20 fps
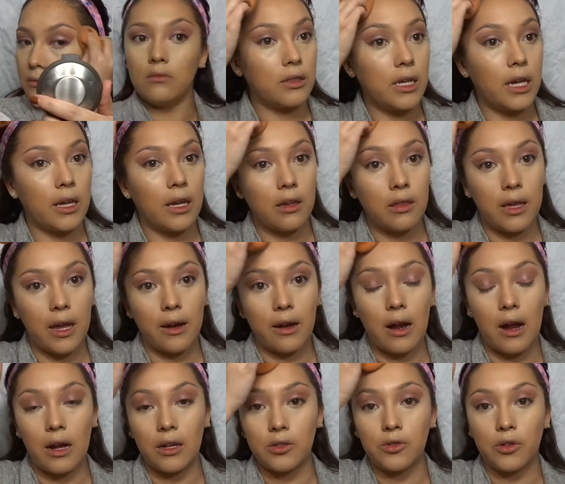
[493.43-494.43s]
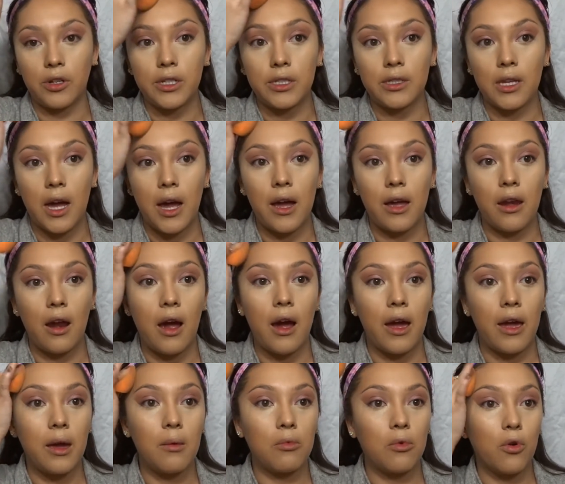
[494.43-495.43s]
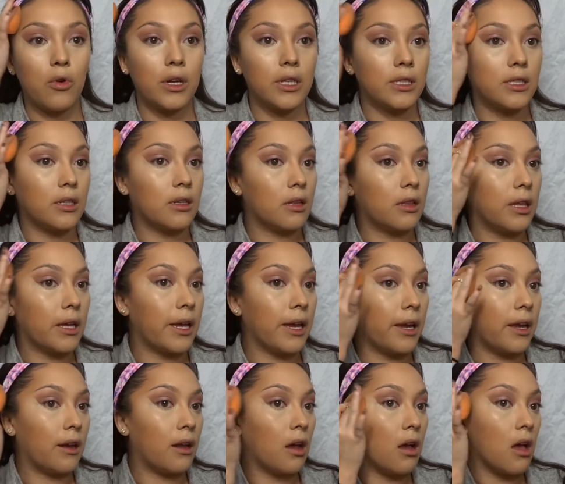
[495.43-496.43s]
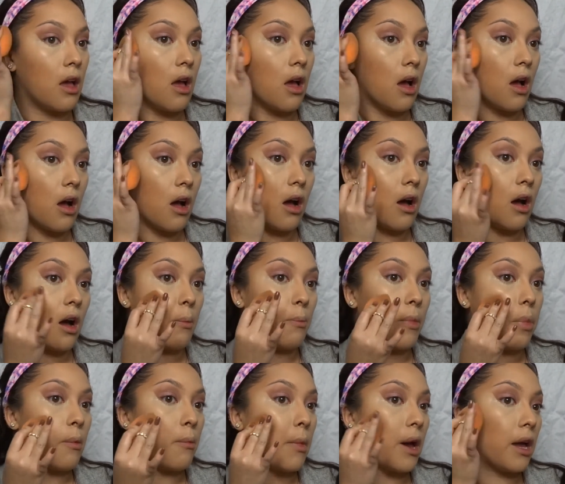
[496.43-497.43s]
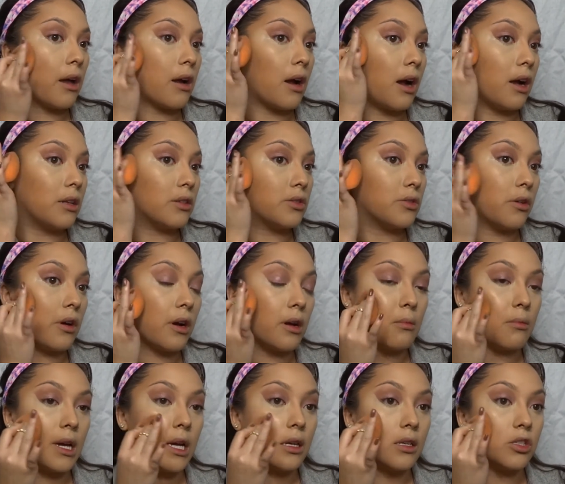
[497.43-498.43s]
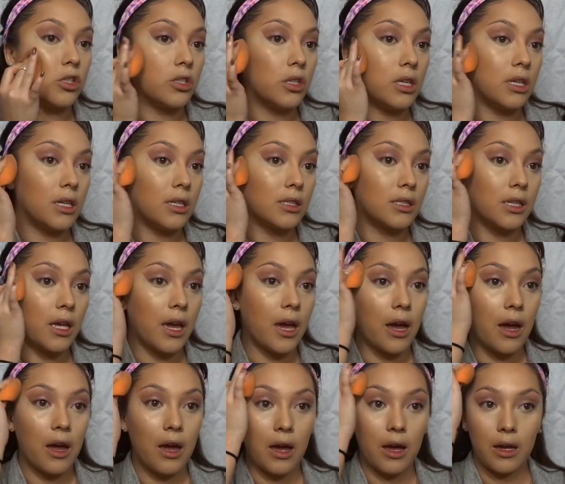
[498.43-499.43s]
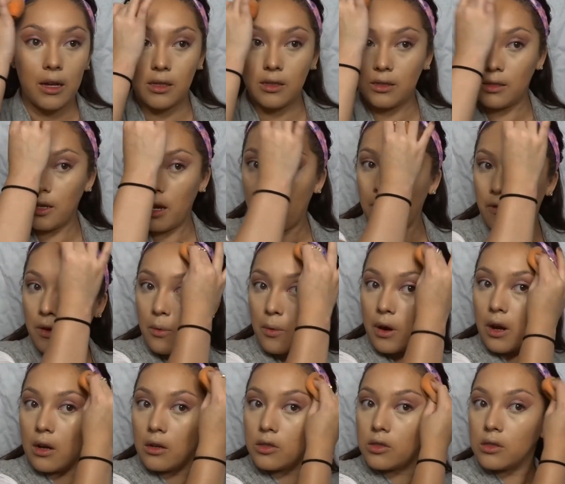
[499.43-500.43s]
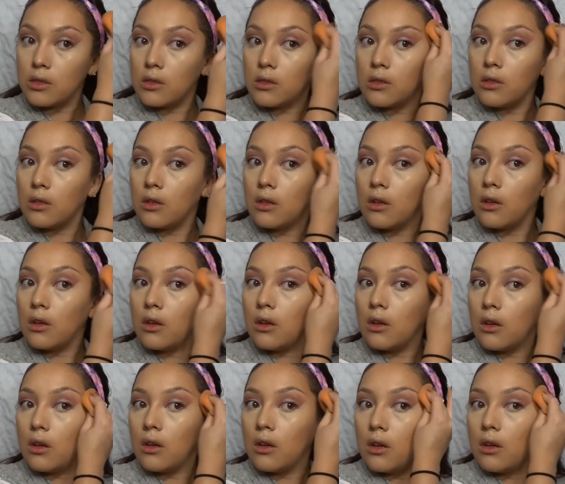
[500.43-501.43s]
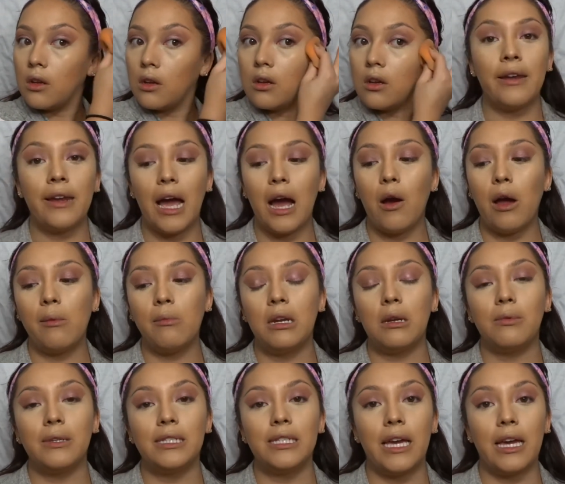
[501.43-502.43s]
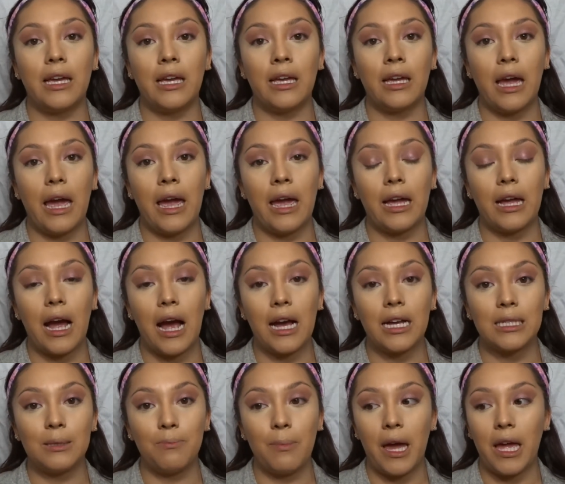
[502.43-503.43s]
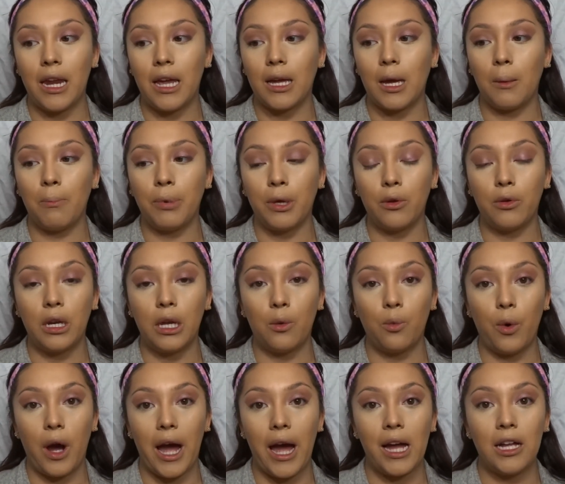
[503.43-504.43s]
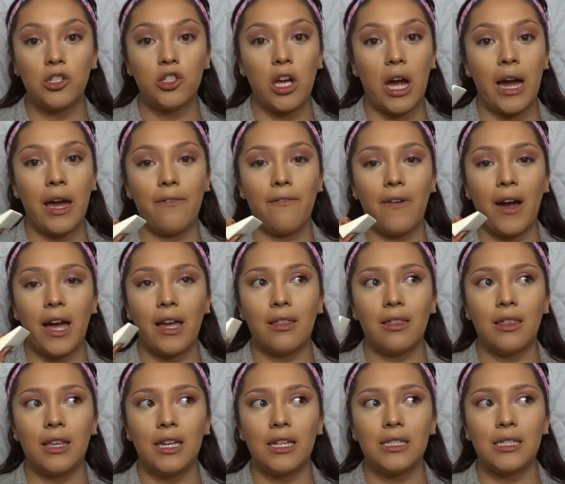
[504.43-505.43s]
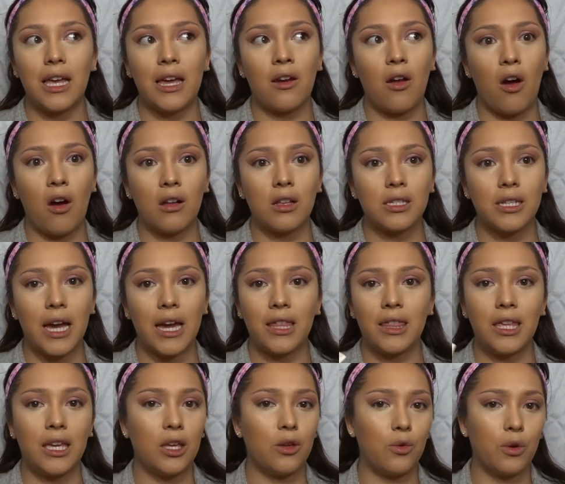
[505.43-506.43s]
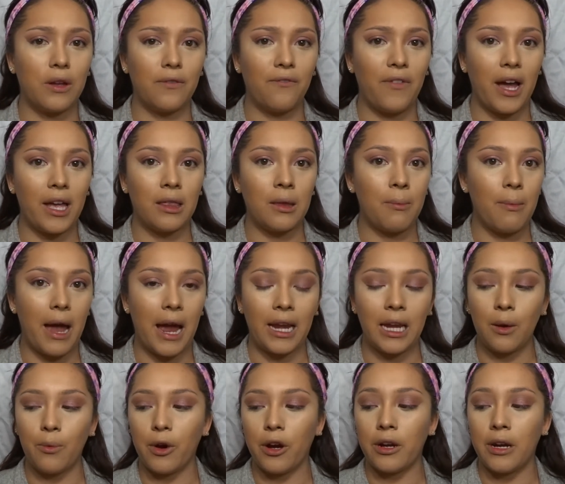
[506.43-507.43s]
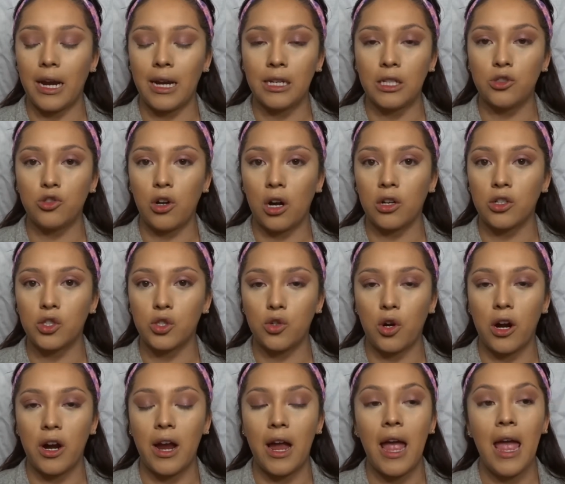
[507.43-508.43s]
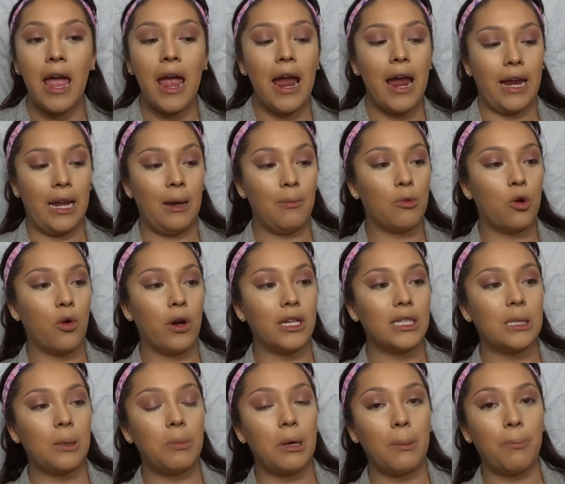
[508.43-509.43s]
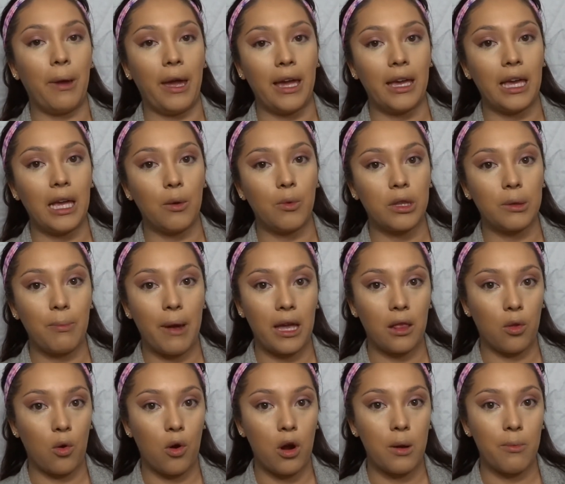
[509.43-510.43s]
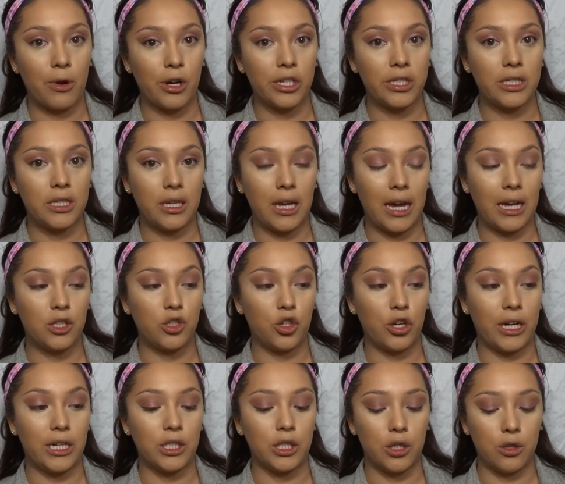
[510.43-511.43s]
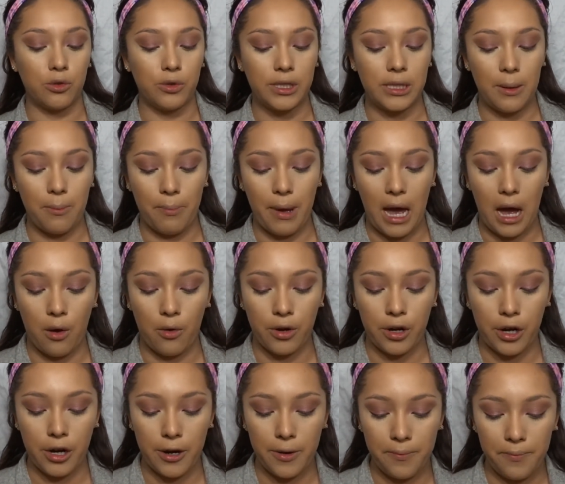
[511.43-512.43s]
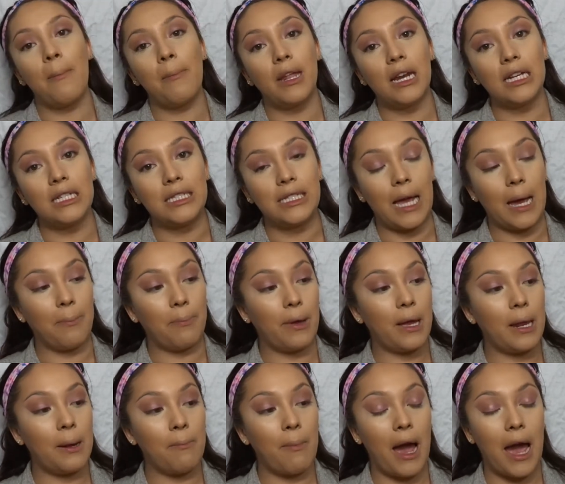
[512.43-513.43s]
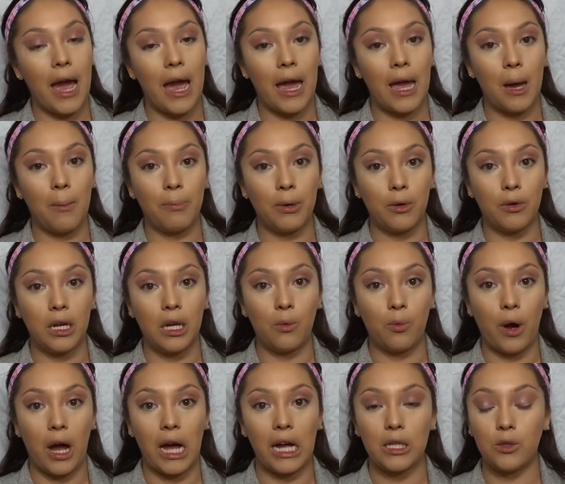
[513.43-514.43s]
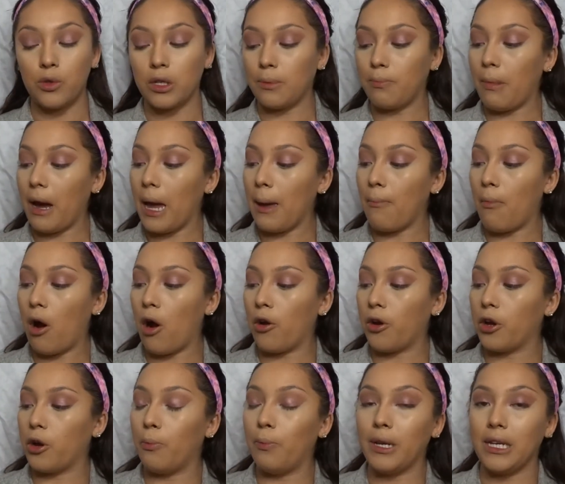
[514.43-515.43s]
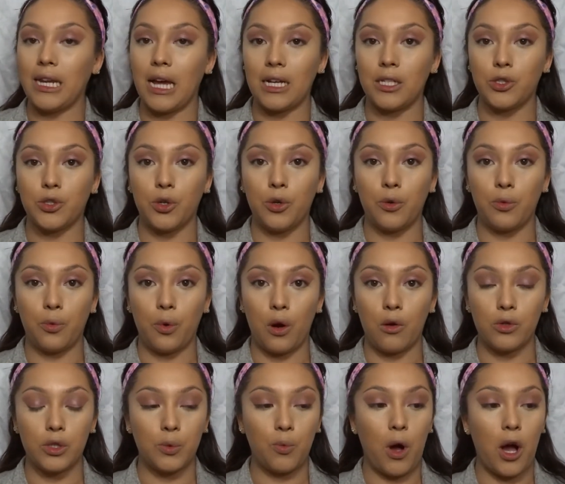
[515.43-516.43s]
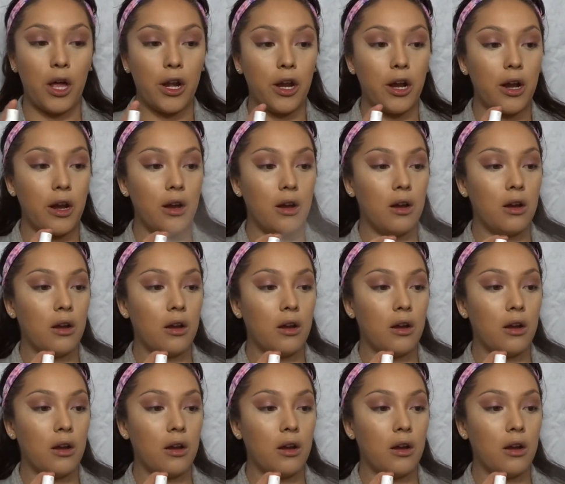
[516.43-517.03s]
Taking that contour side, I am going to clean up my contour on my cheeks and everywhere else. Now I'm going to be taking a cosmetic beauty wedge. I find these at Ulta. I think you can find them anywhere at any drugstore. And I'm going to be baking with my Laura Mercier translucent powder. I'm going to dampen my beauty wedge with my Mario Badescu Rose Water.